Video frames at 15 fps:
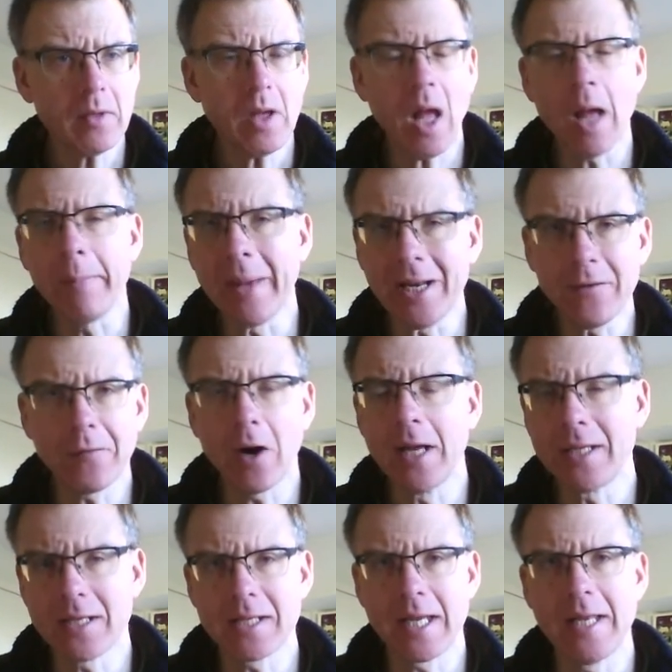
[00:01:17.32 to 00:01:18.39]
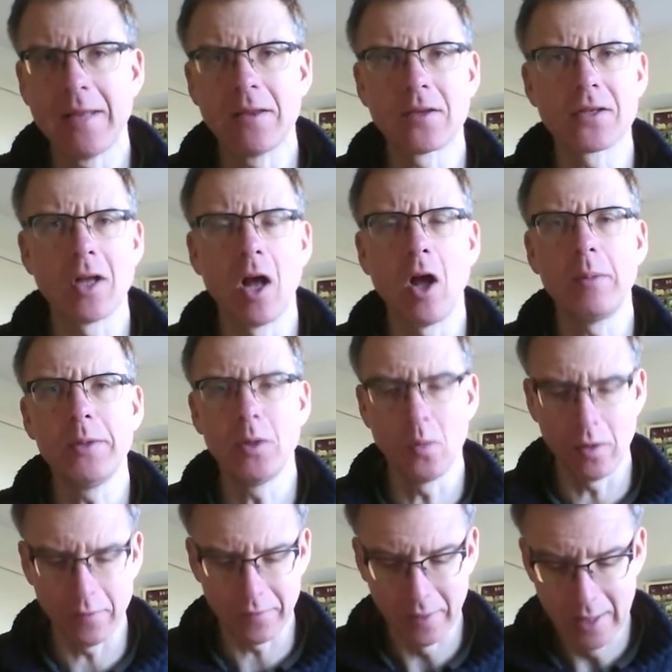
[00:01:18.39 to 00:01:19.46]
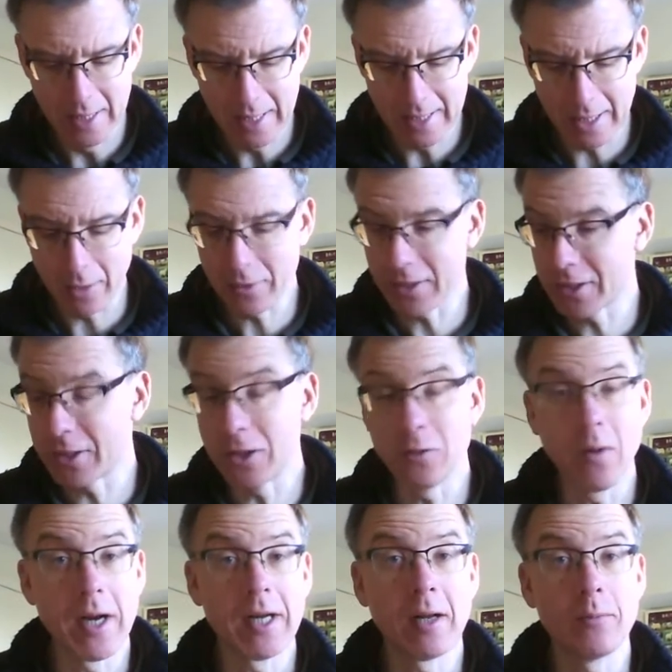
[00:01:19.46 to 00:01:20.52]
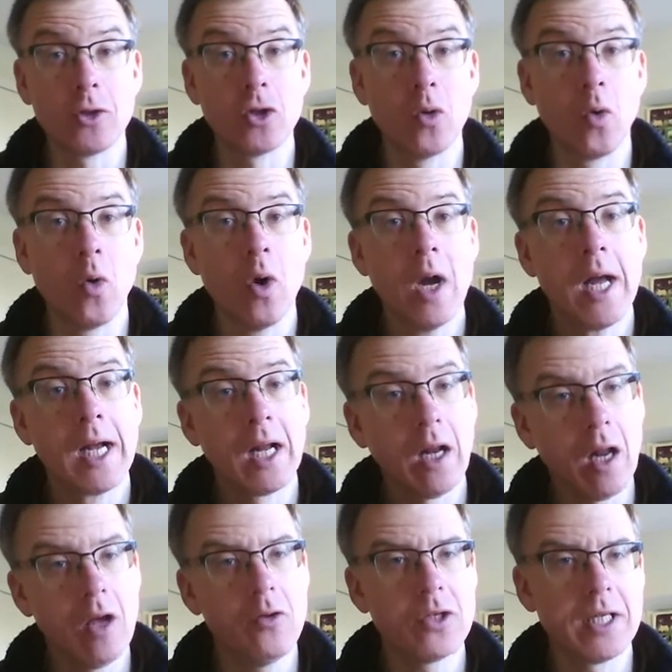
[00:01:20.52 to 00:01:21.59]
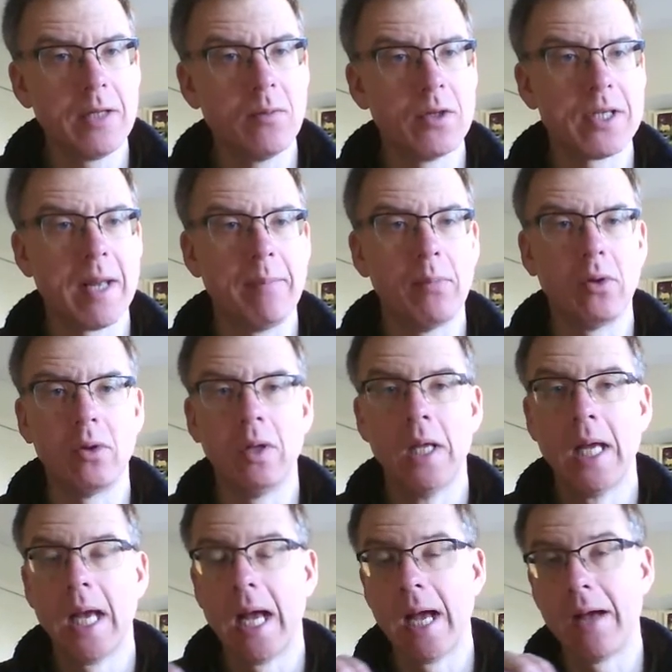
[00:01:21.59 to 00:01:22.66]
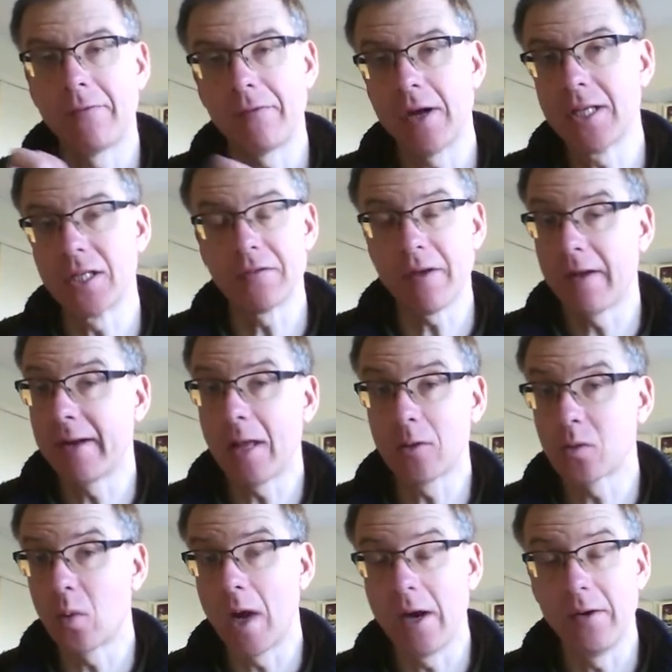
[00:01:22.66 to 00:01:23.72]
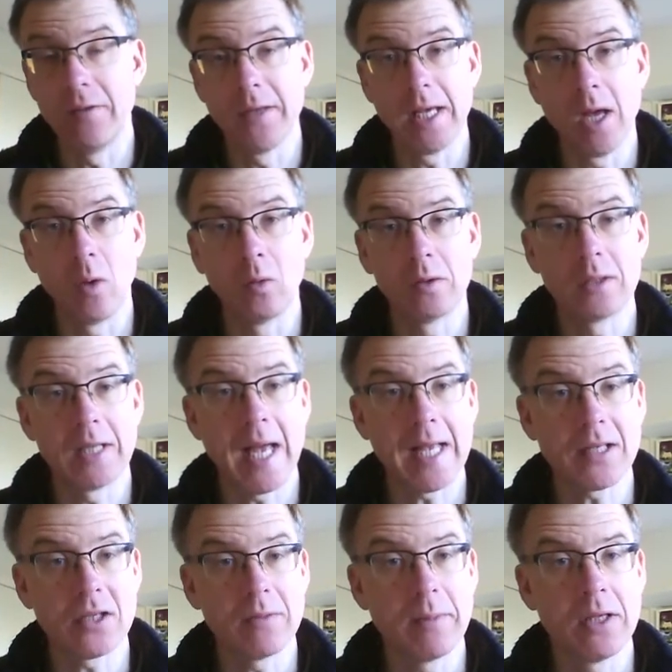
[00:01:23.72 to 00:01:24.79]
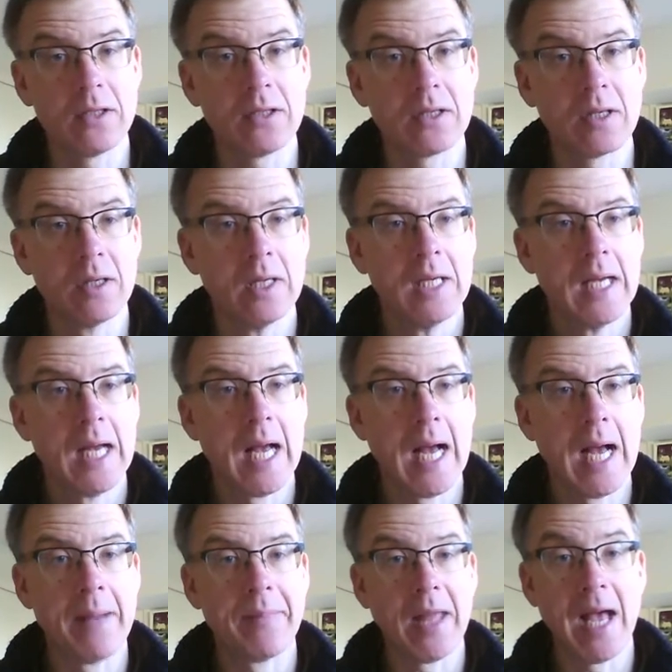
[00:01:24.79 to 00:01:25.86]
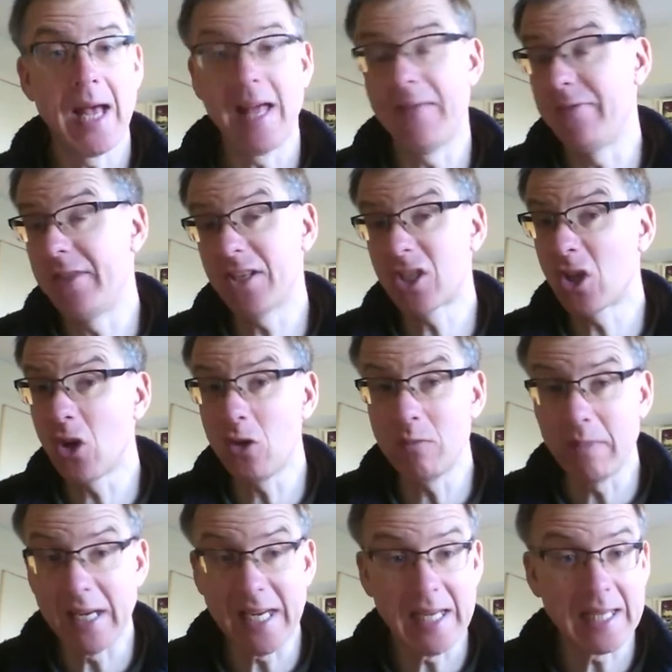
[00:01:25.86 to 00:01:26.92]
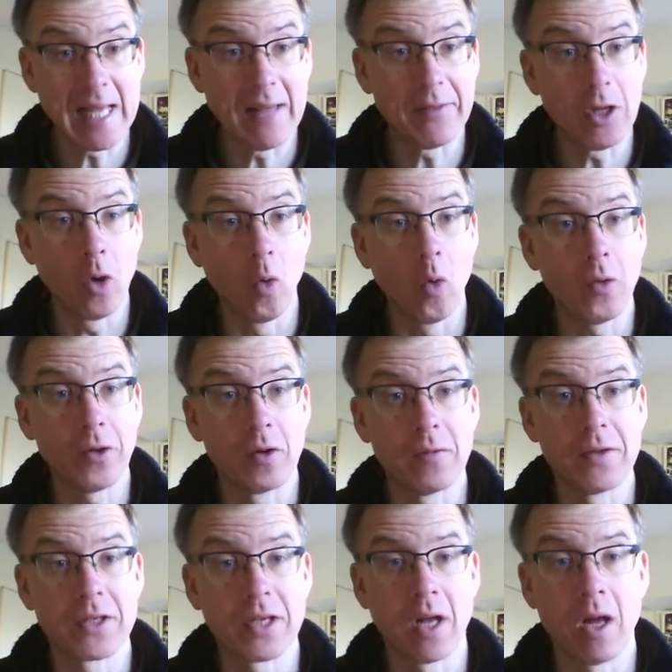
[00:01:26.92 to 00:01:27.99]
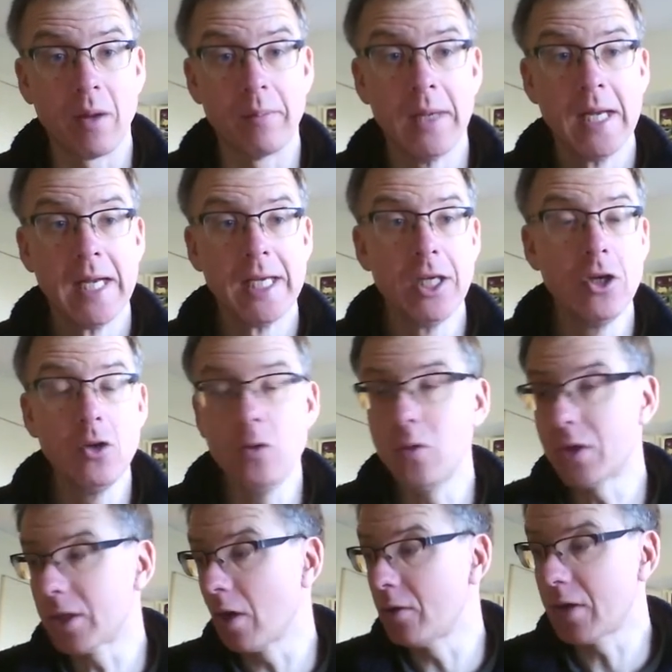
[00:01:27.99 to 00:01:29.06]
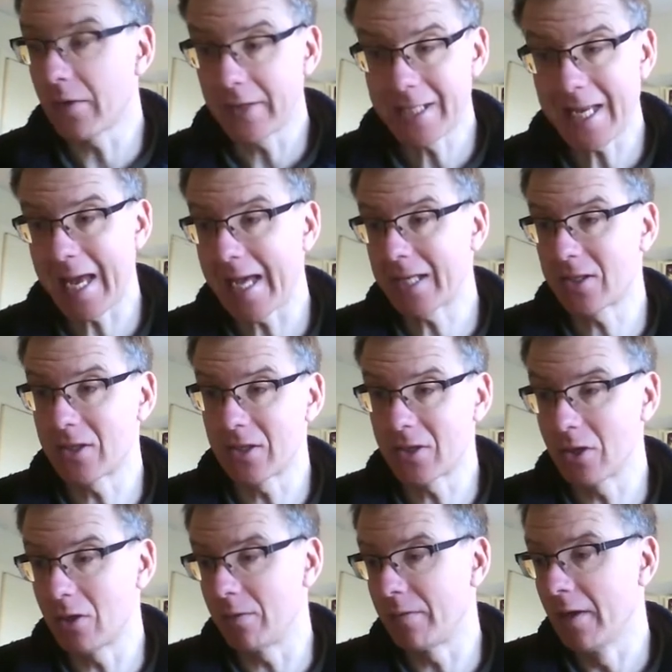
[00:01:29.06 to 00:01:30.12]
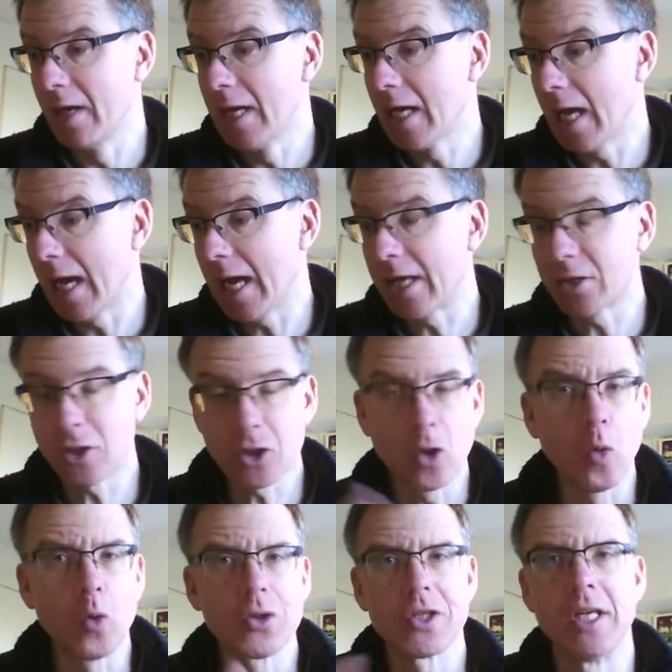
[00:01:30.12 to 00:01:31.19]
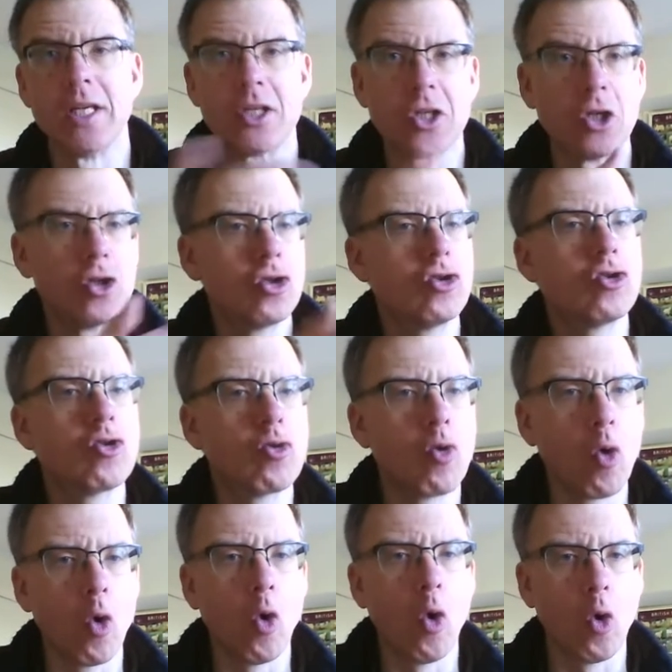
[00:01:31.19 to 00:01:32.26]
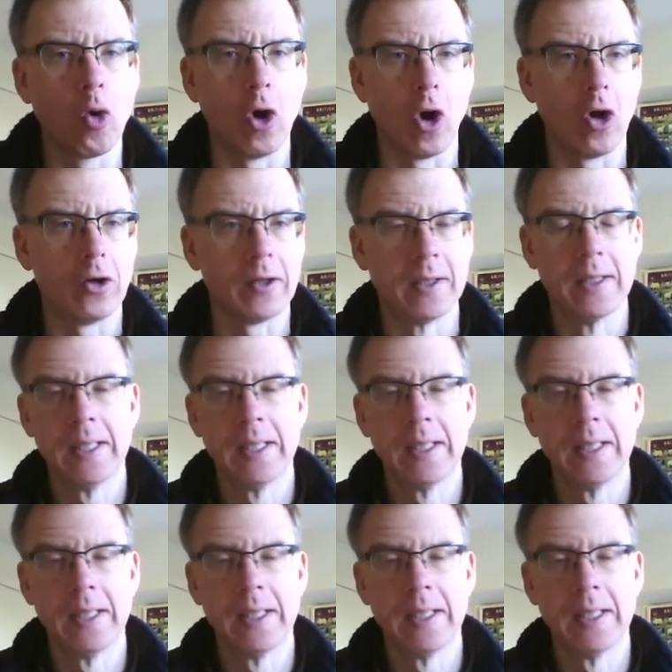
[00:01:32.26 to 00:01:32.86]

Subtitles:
And many phrases in the psalm, you will have noticed as you read it, I'm sure, closely resemble phrases found elsewhere in the Old Testament. This could mean that the author of the psalm used those other texts as sort of sources to draw on,